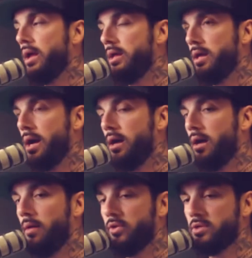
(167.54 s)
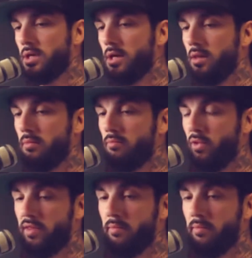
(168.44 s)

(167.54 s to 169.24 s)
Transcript: right. Yeah. There's one of